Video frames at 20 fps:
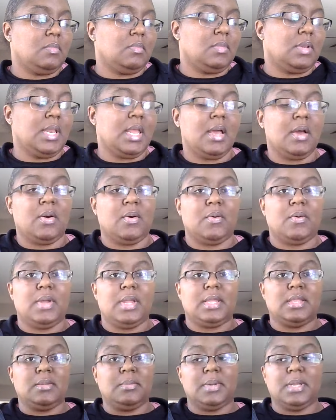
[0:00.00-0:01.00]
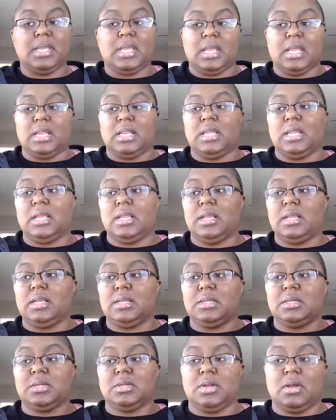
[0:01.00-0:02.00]
in the
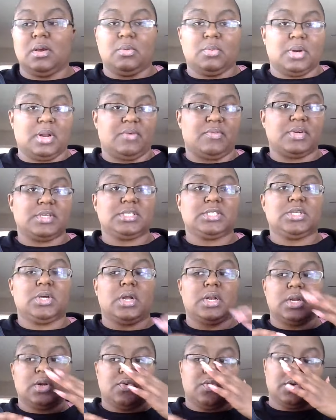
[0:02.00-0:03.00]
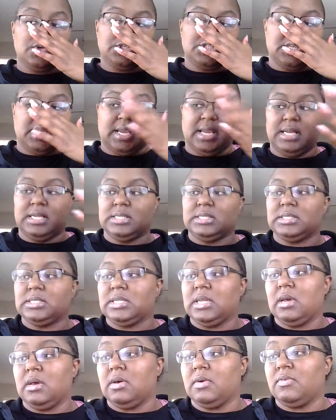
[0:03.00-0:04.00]
beginning, you know, when I first started crocheting and
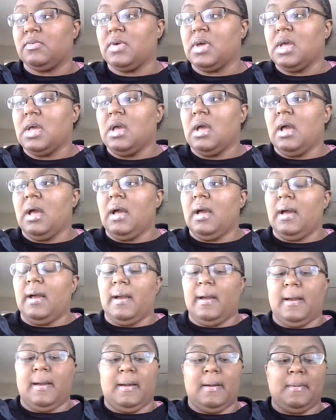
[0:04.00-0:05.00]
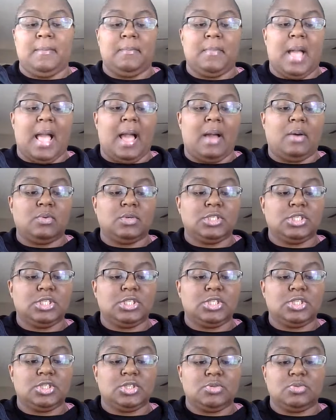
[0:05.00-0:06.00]
stuff, I was
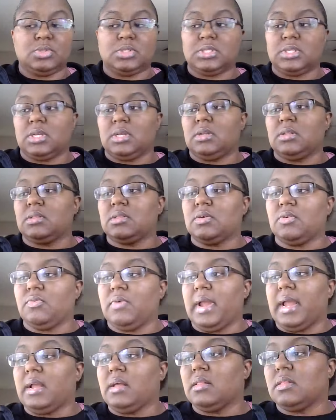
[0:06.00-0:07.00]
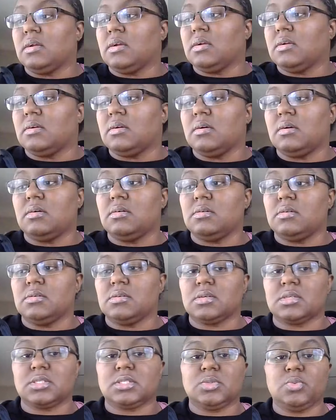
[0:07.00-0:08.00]
just using the regular
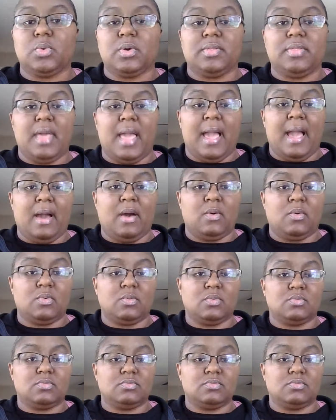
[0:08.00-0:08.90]
hooks without